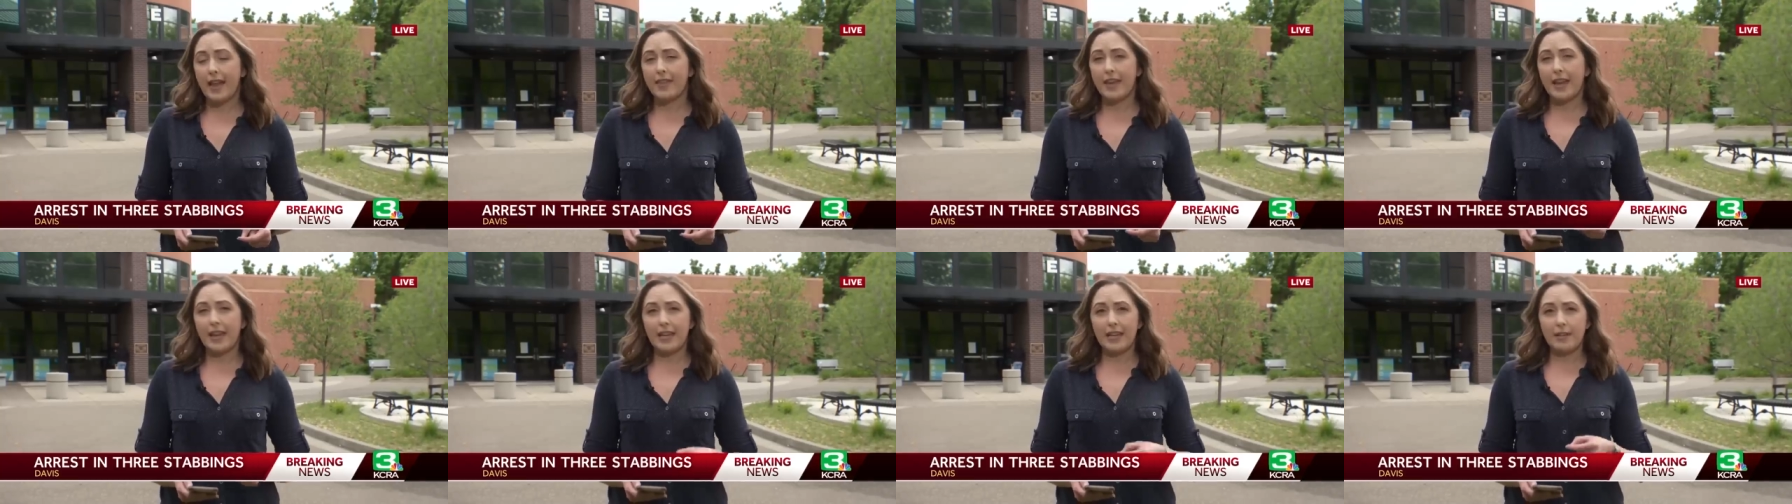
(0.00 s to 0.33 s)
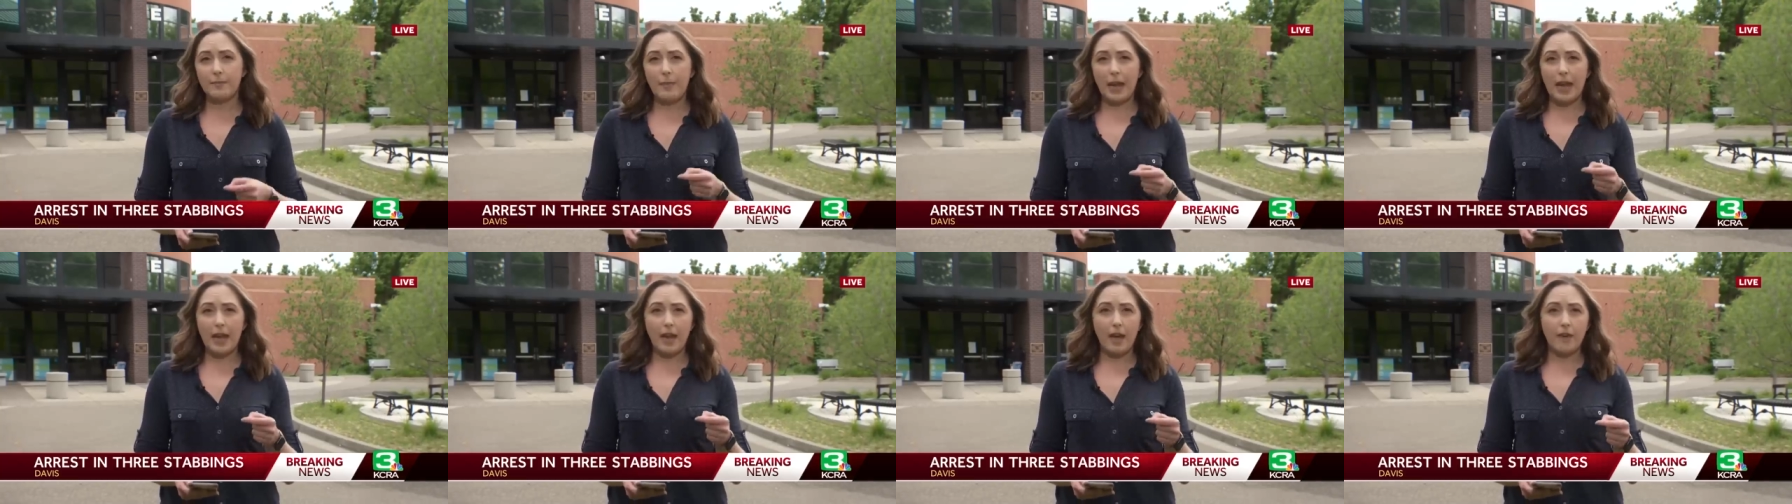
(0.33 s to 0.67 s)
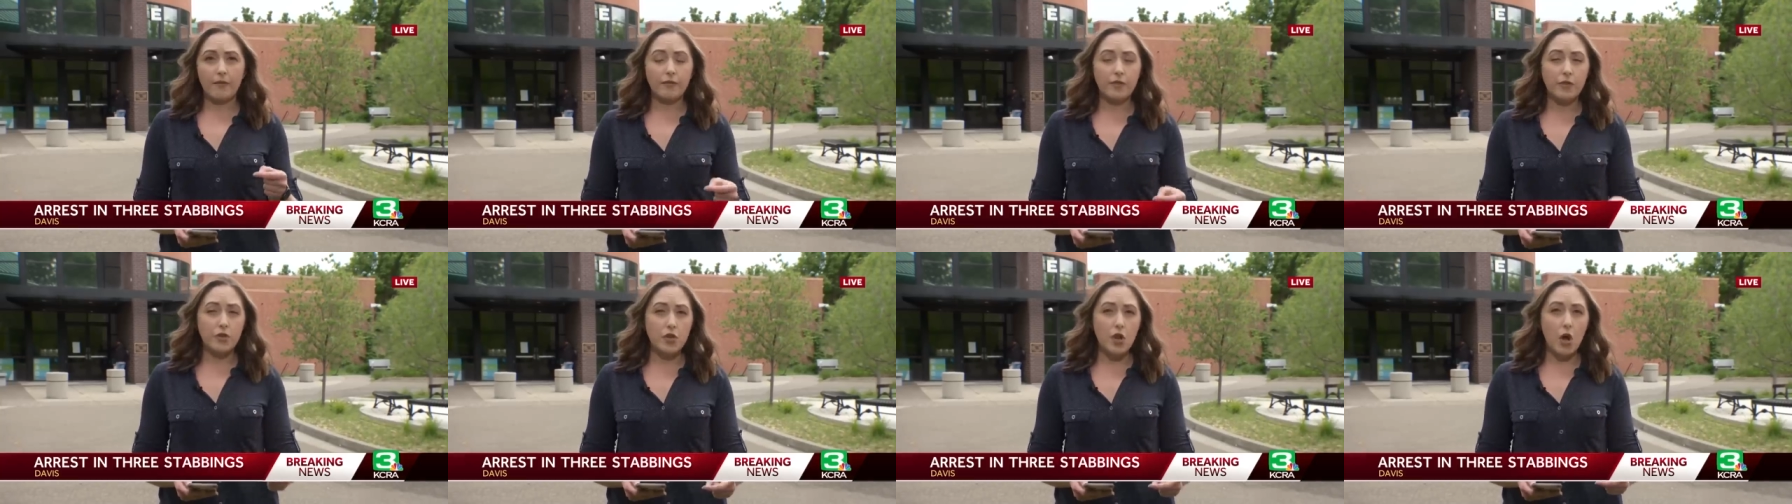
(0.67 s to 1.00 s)
that he may
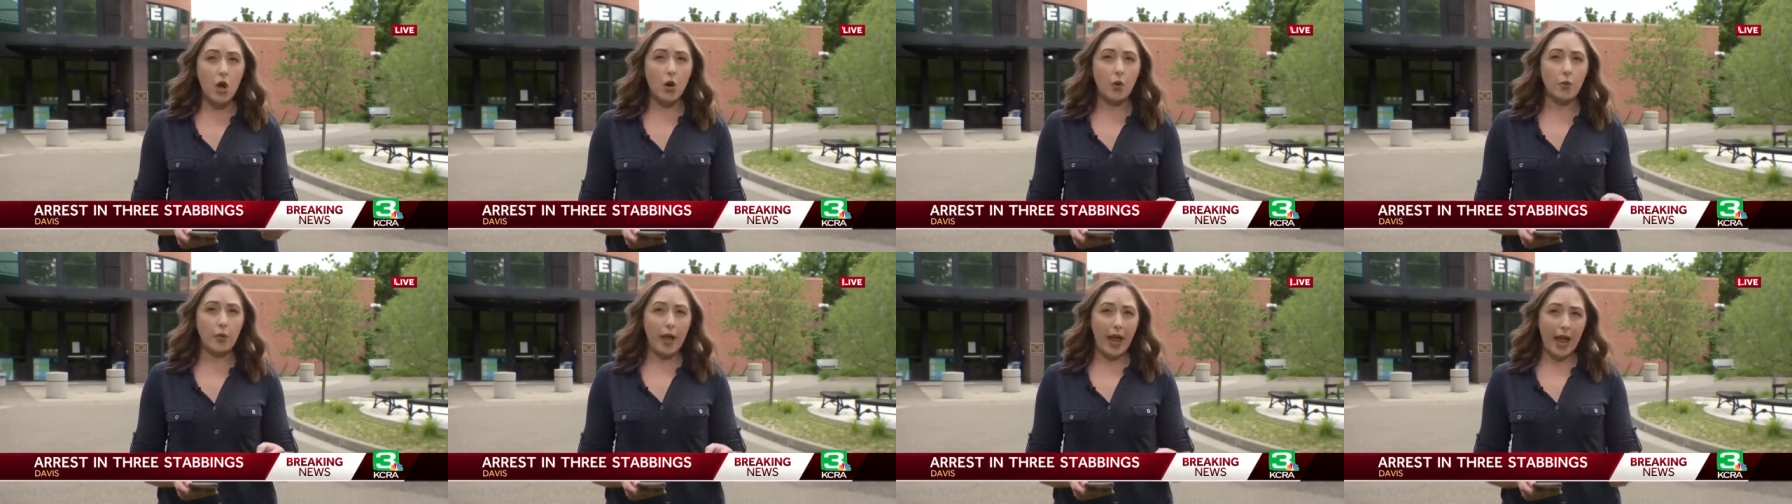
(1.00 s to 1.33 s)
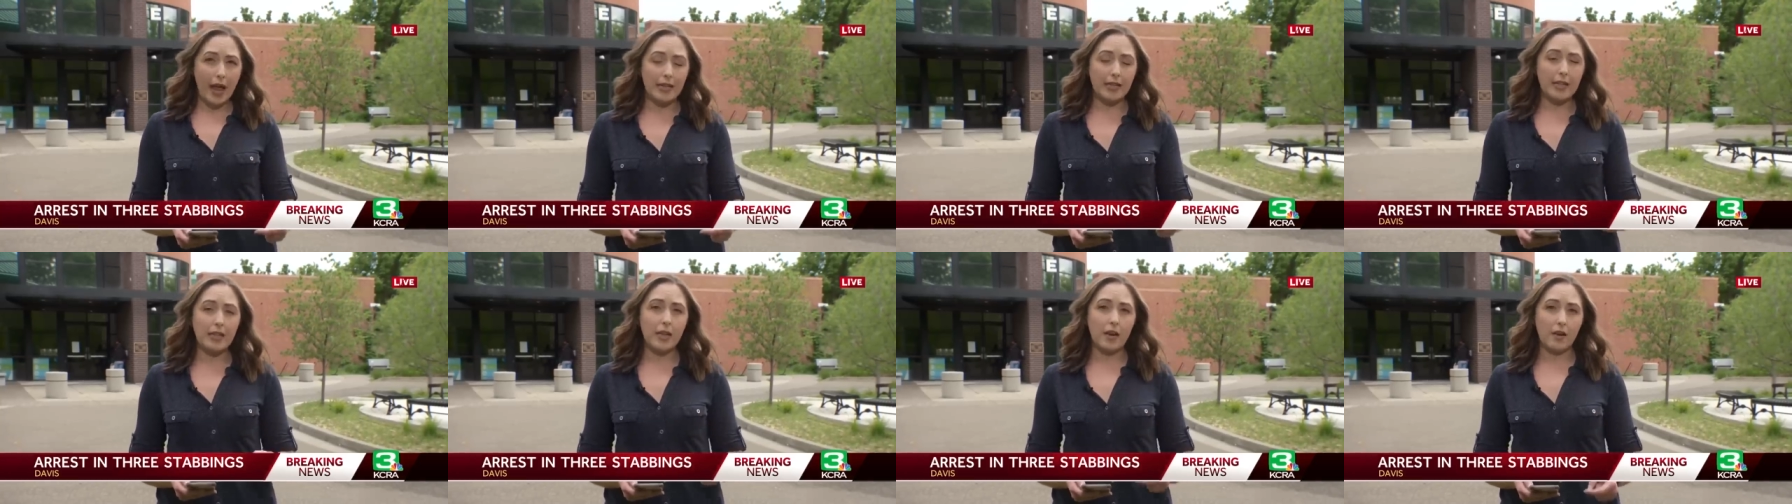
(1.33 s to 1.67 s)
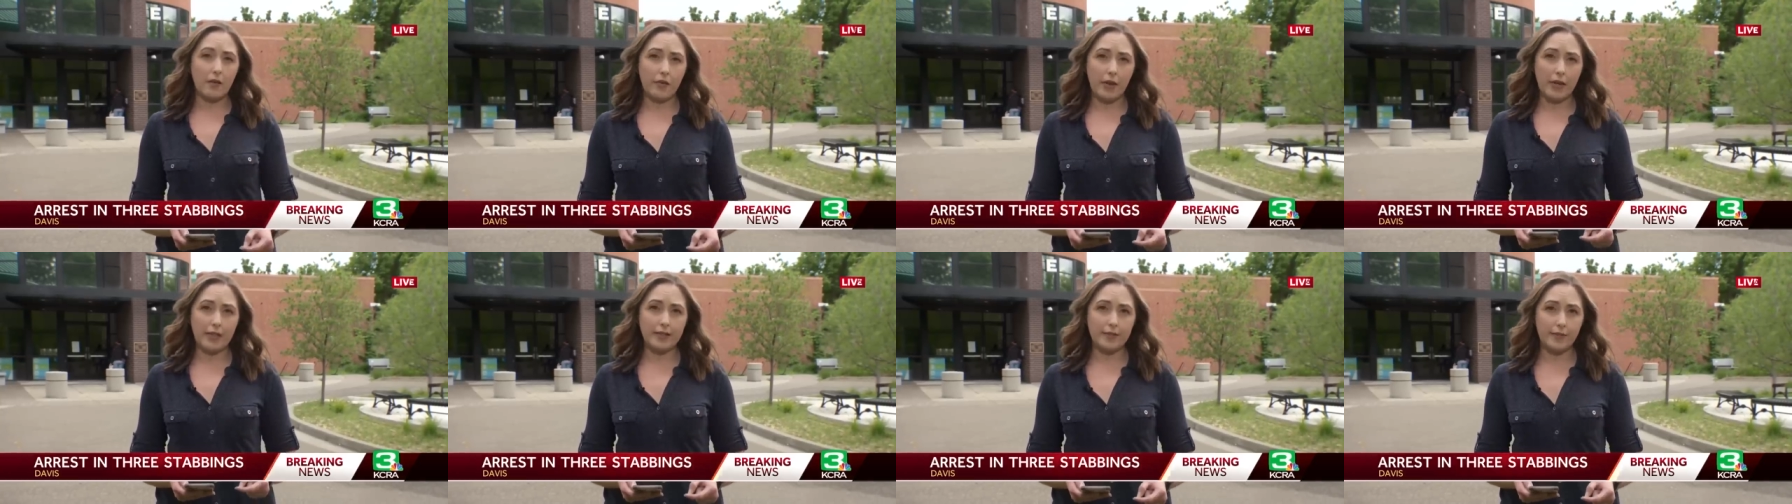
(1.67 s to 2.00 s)
have known any
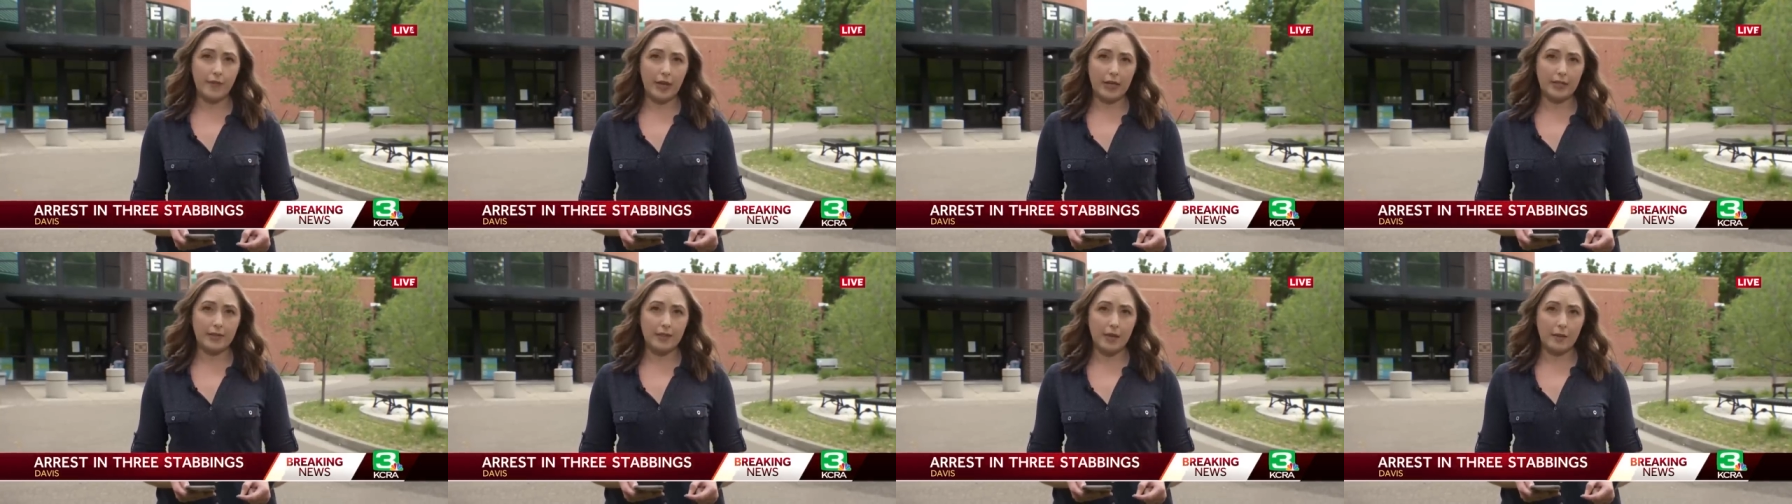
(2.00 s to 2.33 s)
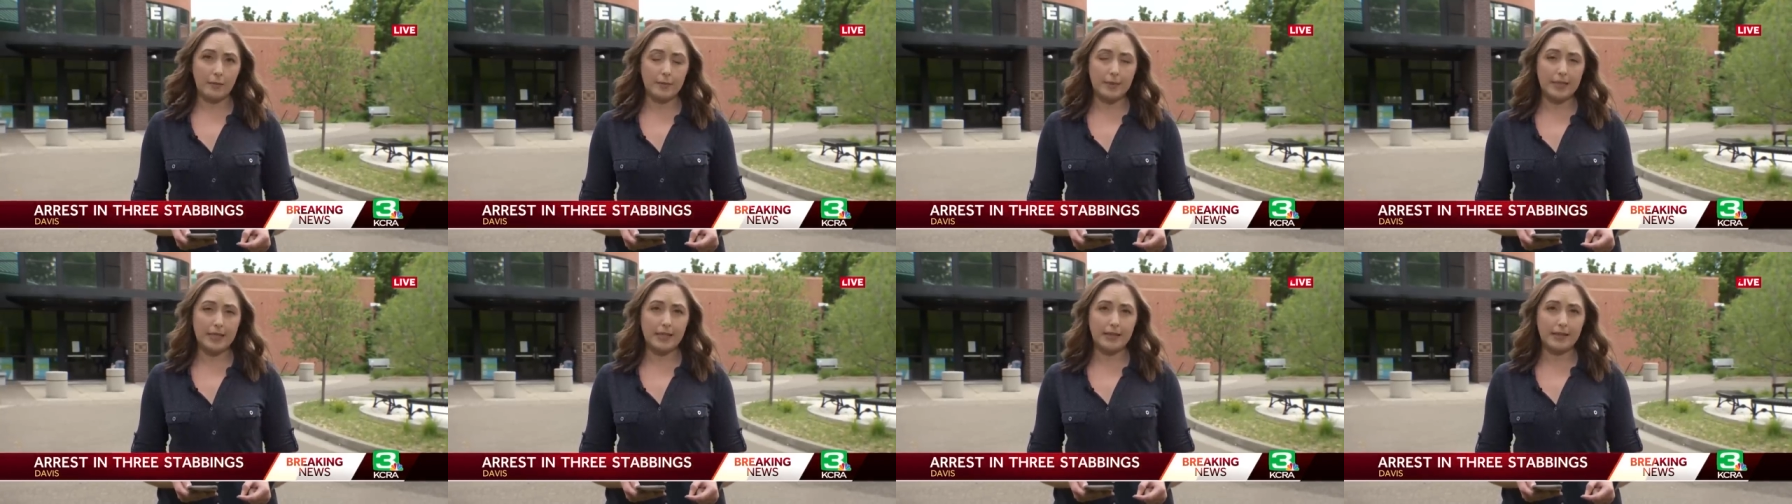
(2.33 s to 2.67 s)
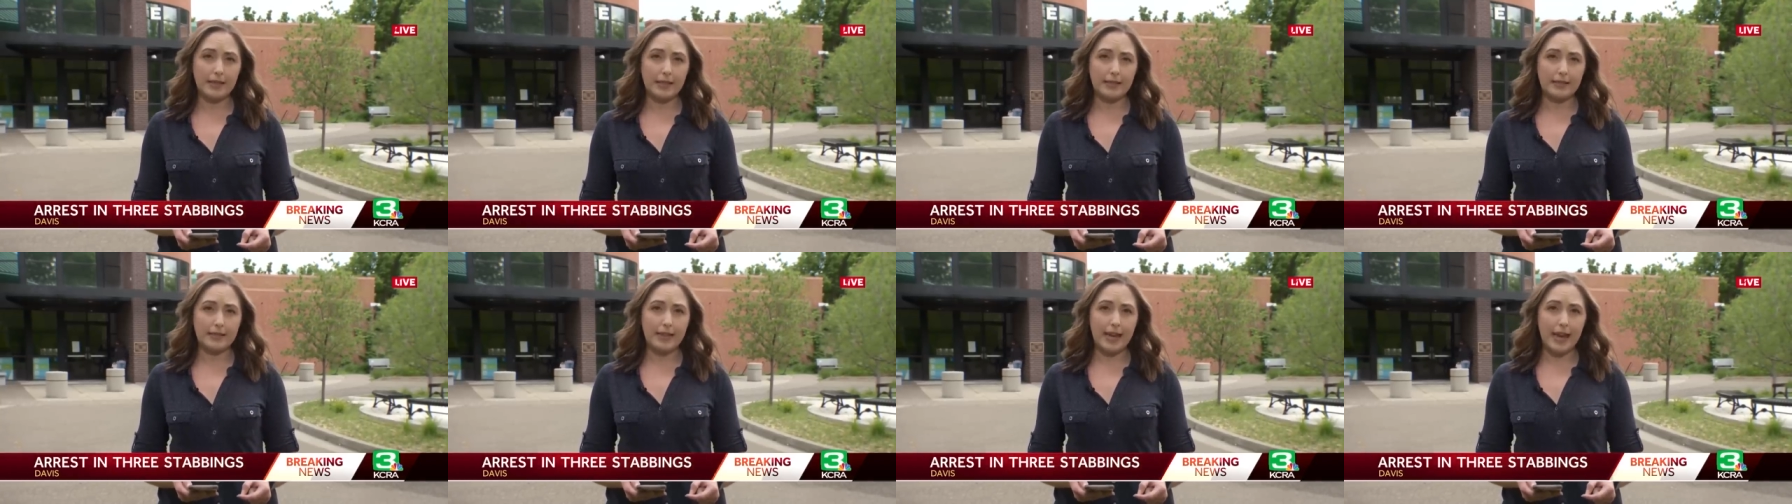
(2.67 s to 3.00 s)
of his victims in
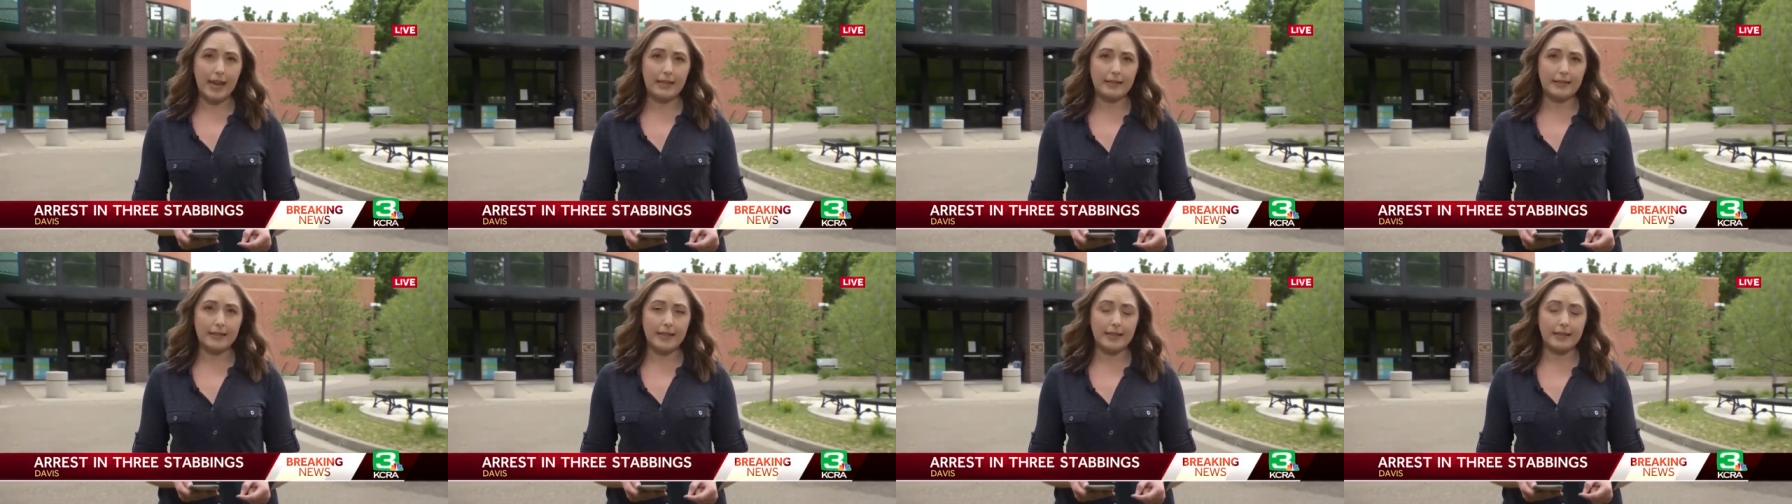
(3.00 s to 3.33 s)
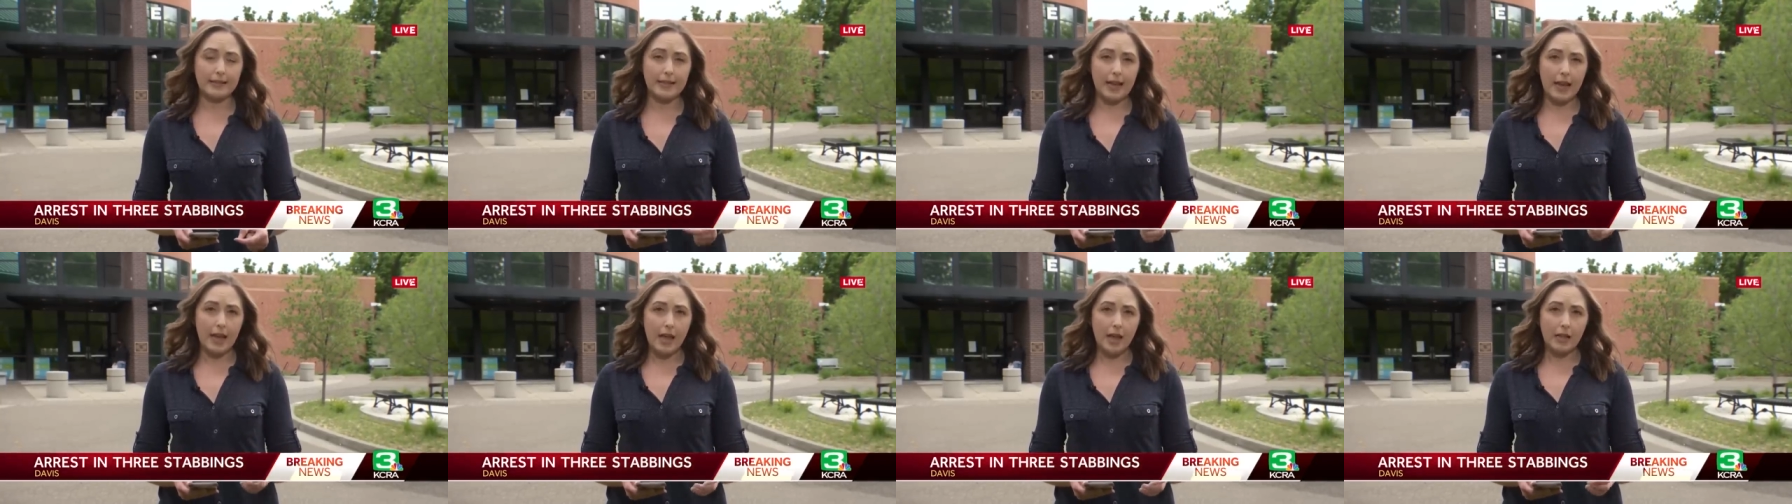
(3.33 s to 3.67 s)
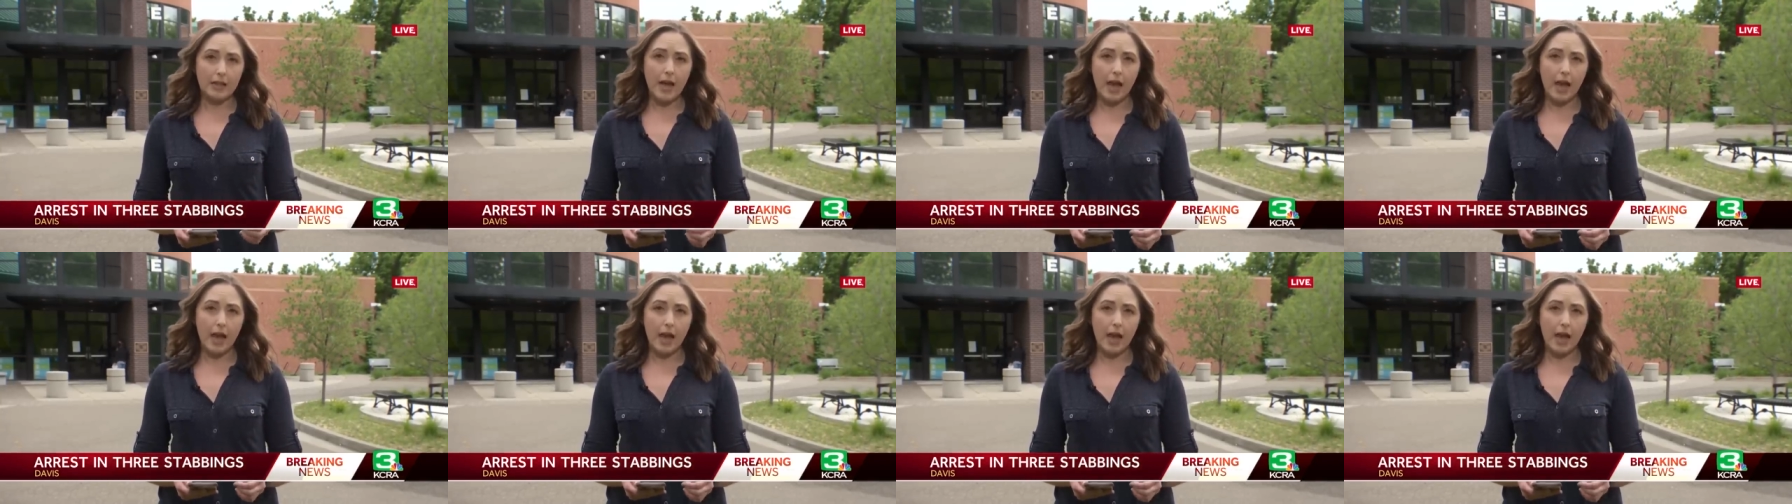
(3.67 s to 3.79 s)
these cases.